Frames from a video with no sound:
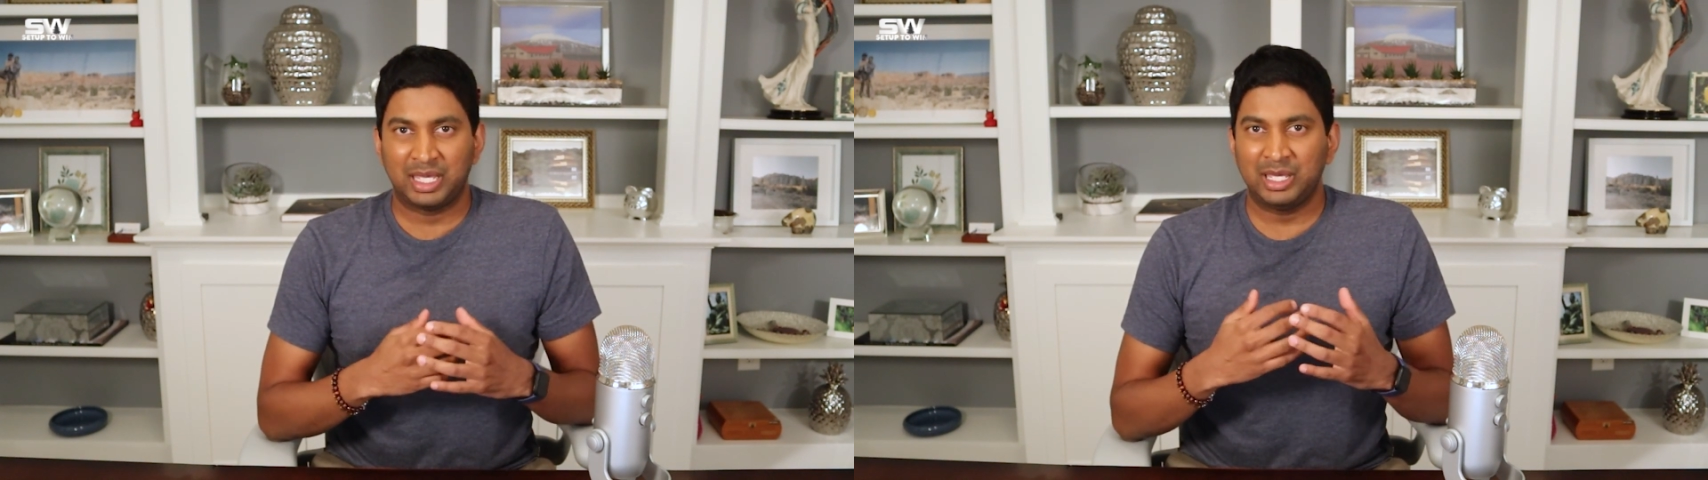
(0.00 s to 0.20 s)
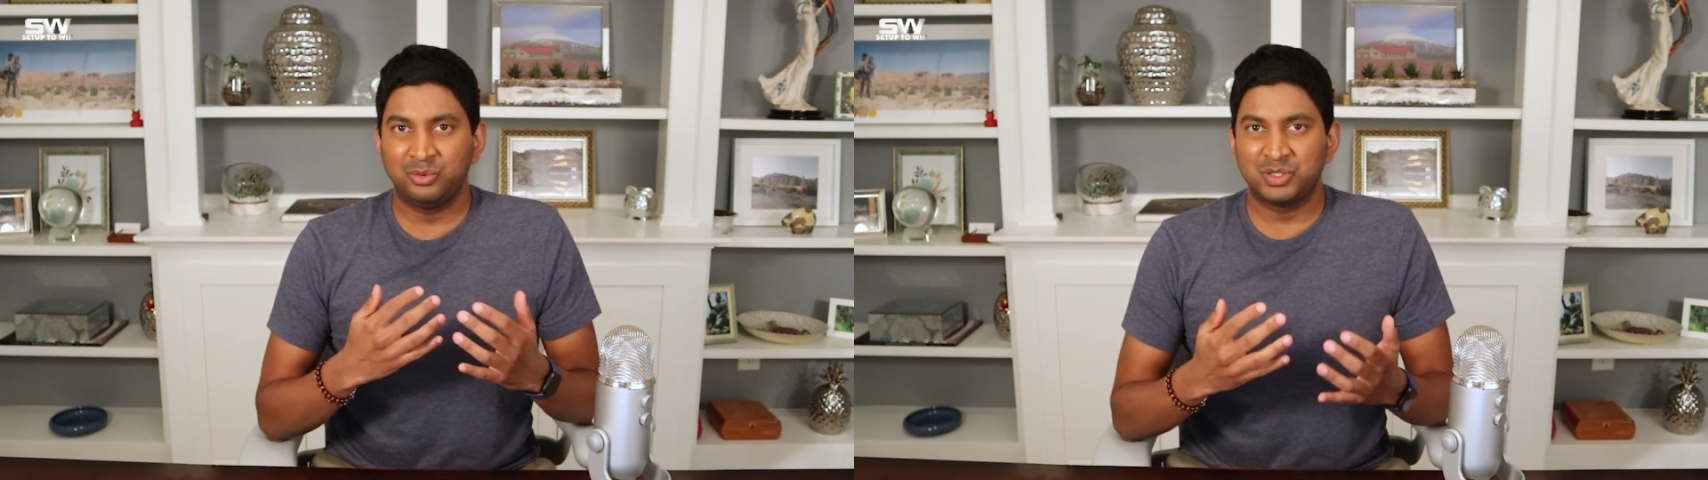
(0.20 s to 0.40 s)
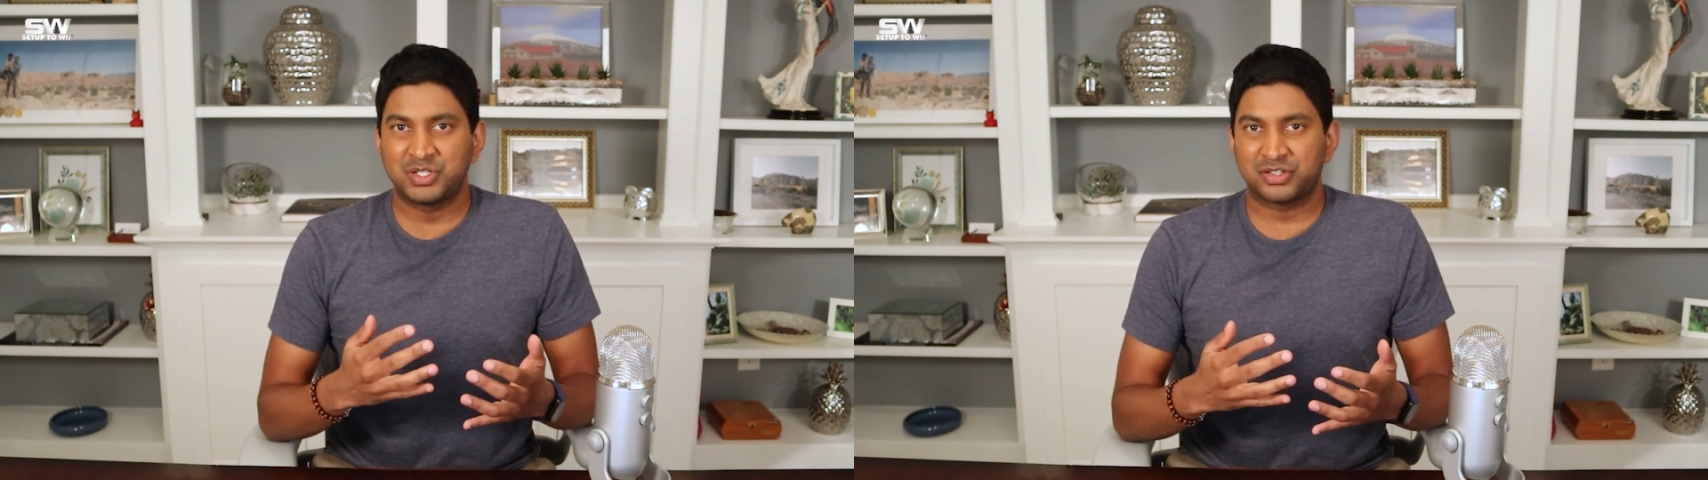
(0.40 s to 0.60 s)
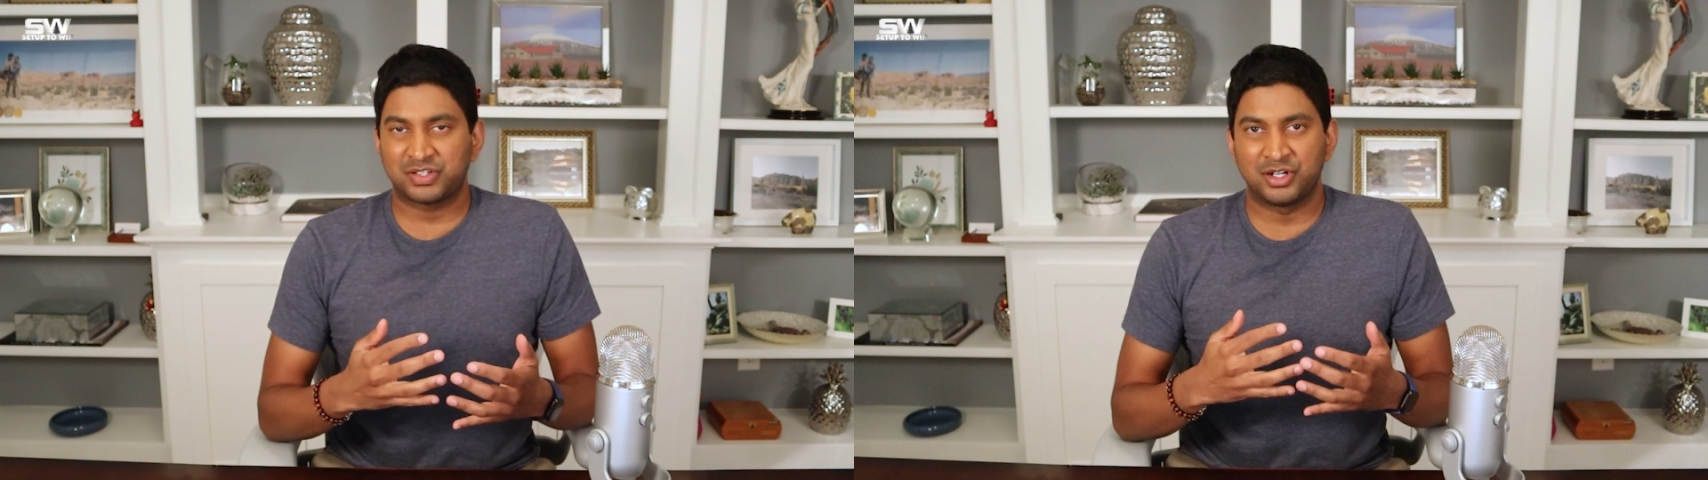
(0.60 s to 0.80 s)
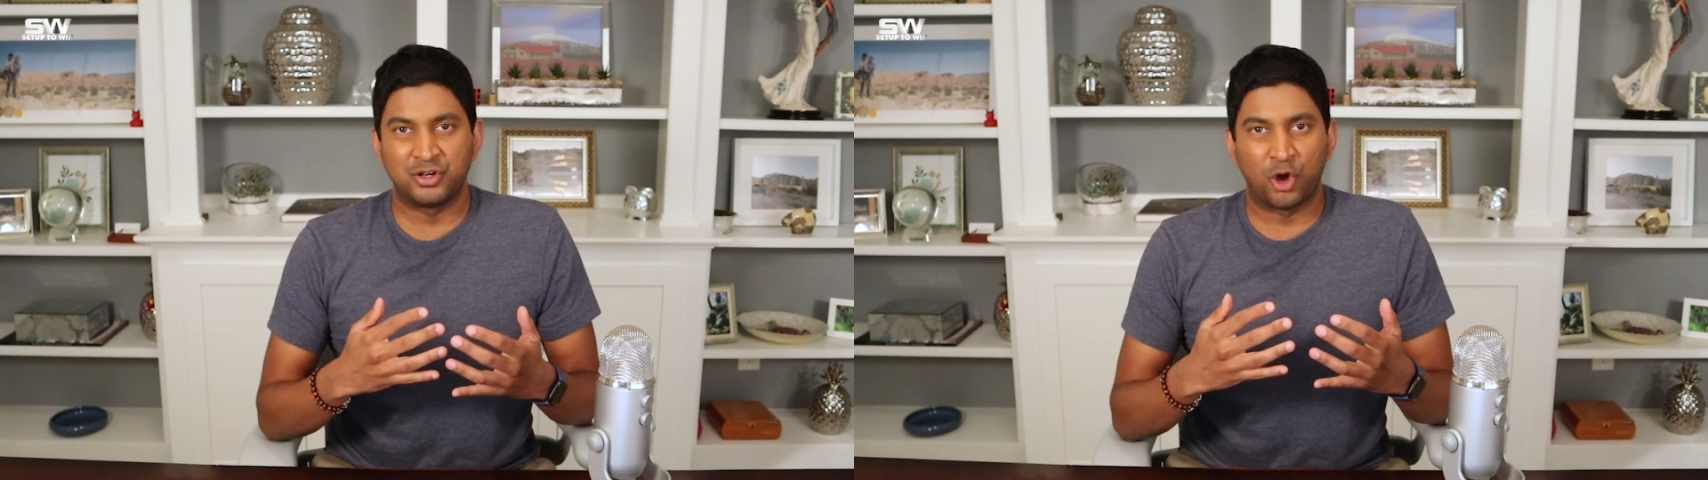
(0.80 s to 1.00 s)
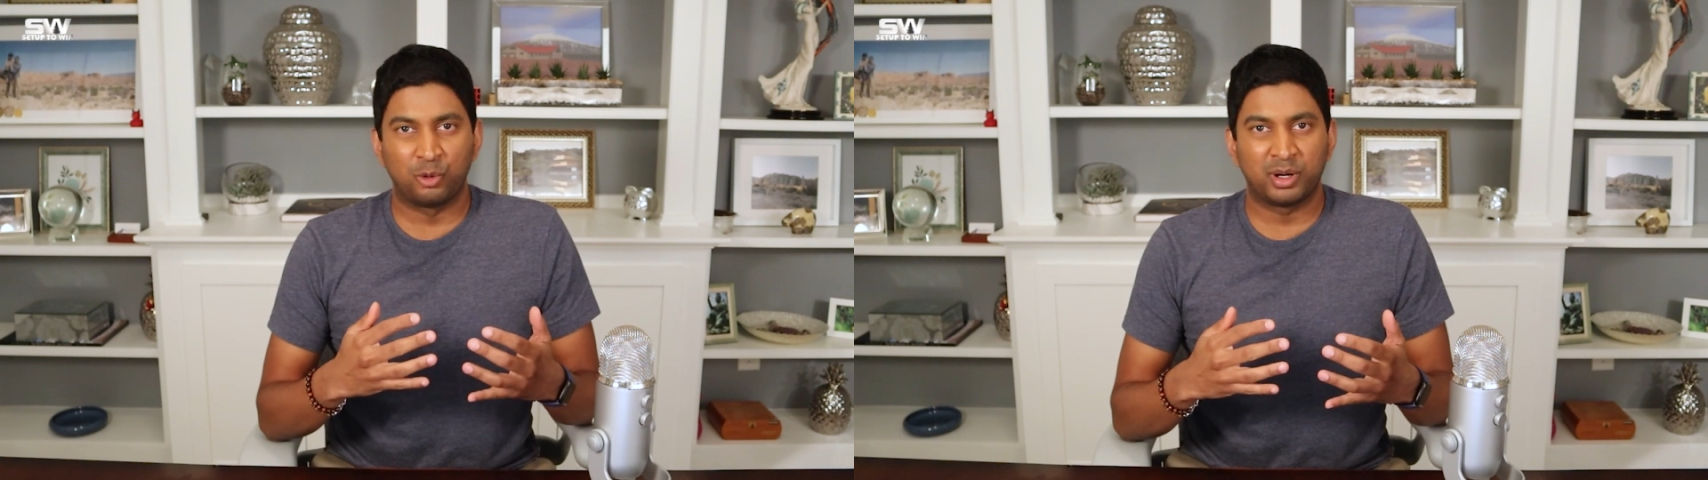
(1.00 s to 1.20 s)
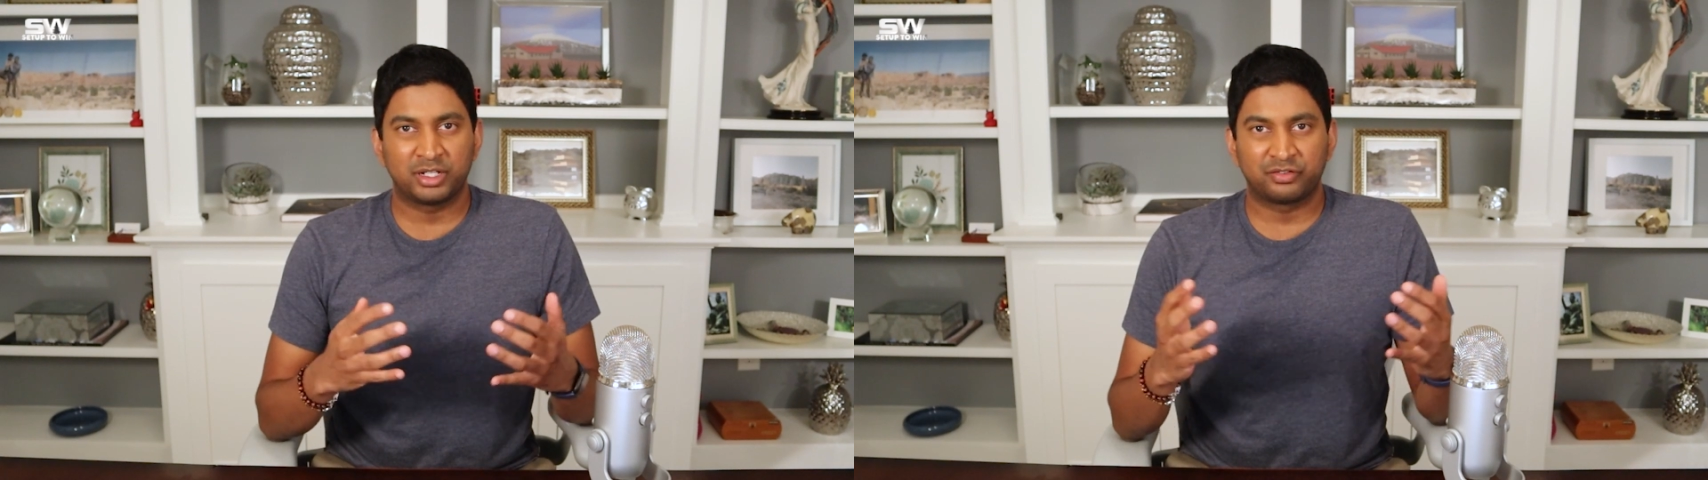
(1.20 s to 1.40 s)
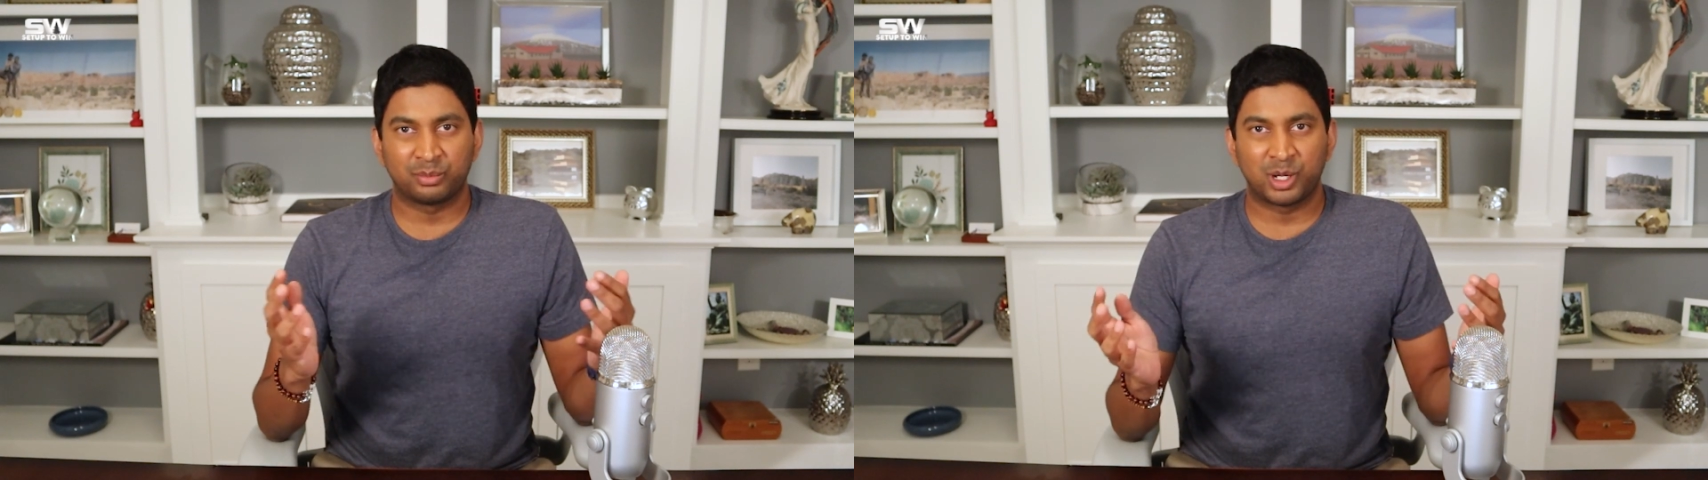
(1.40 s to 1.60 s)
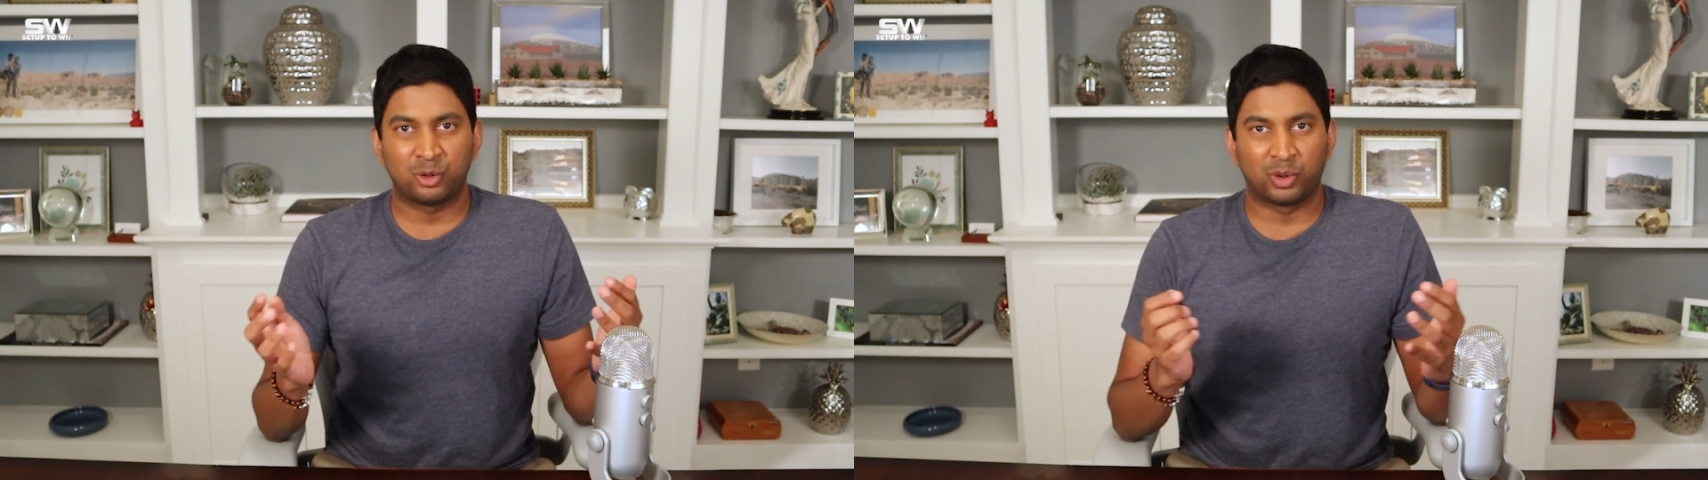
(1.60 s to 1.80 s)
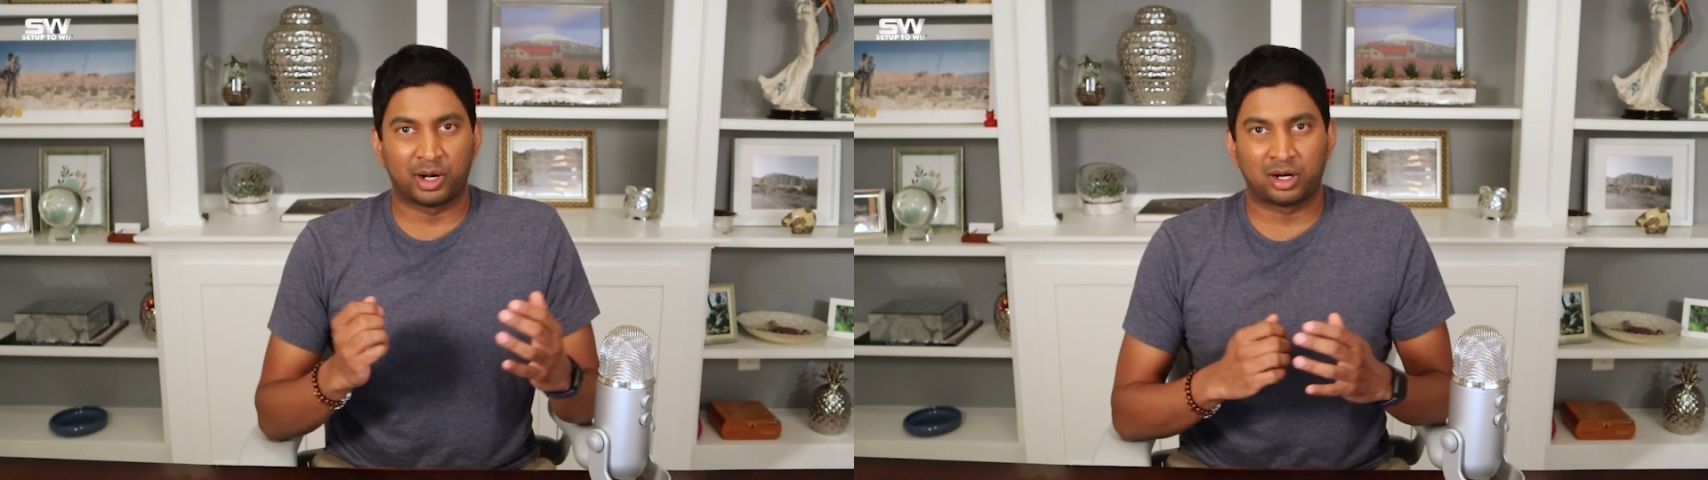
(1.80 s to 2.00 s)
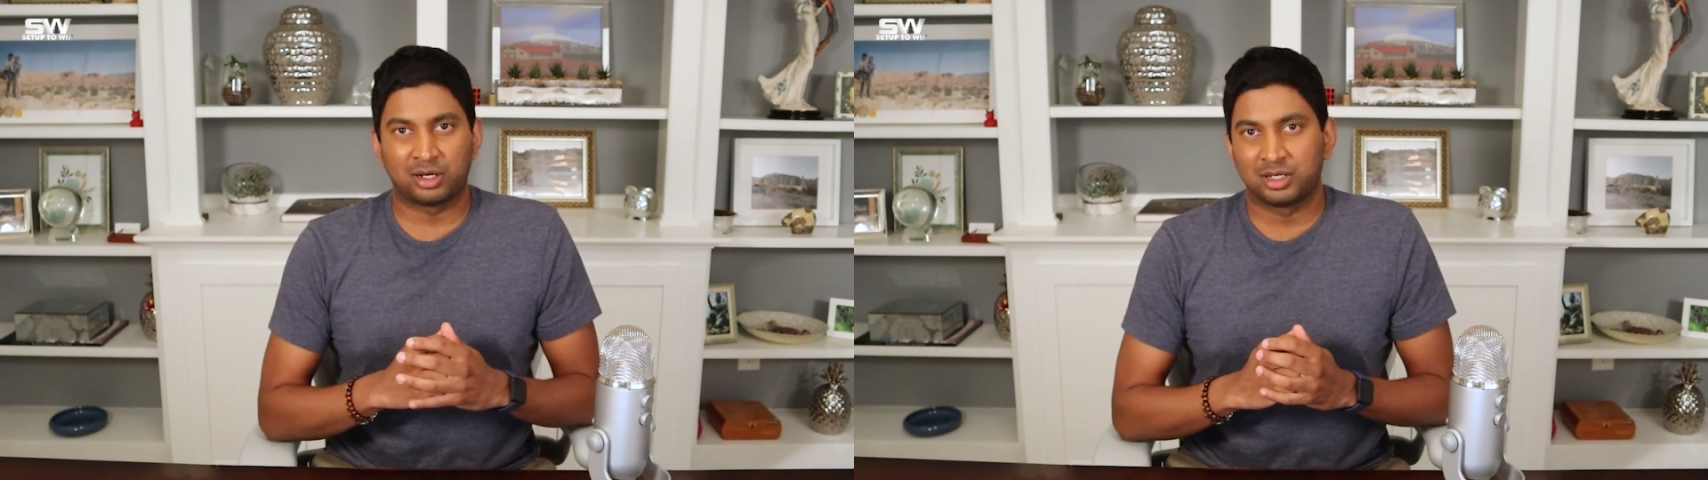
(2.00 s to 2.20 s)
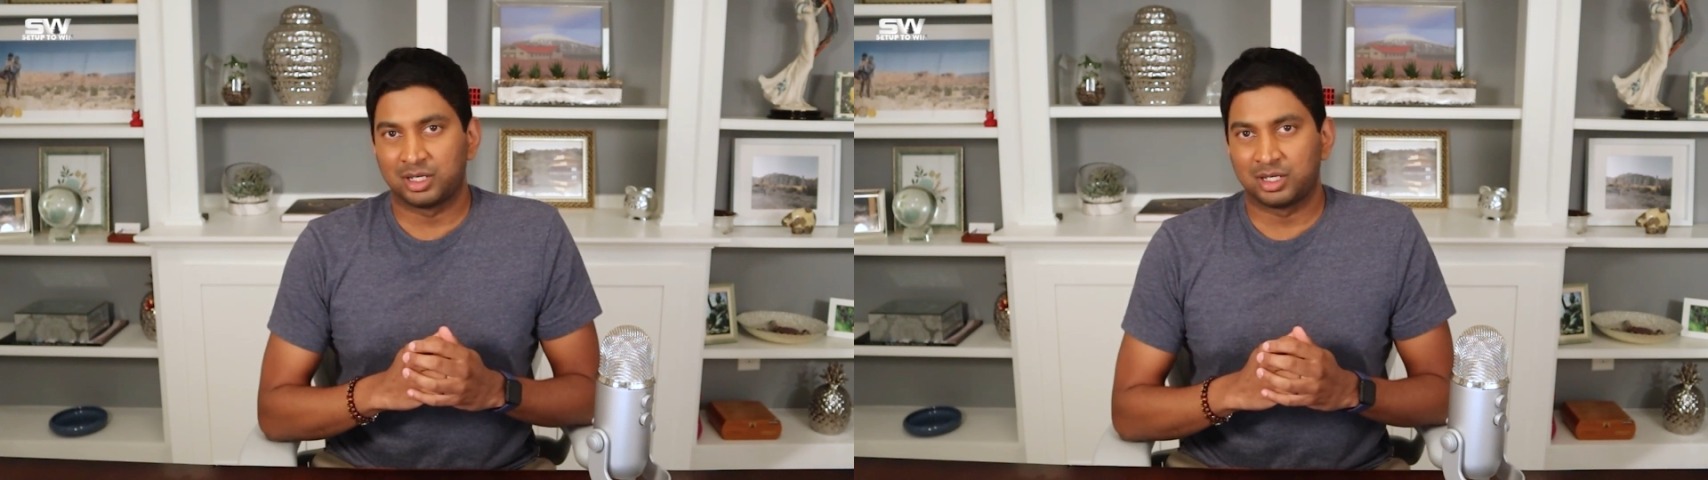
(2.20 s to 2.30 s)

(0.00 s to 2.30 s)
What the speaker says: He was just a nobody from nowhere,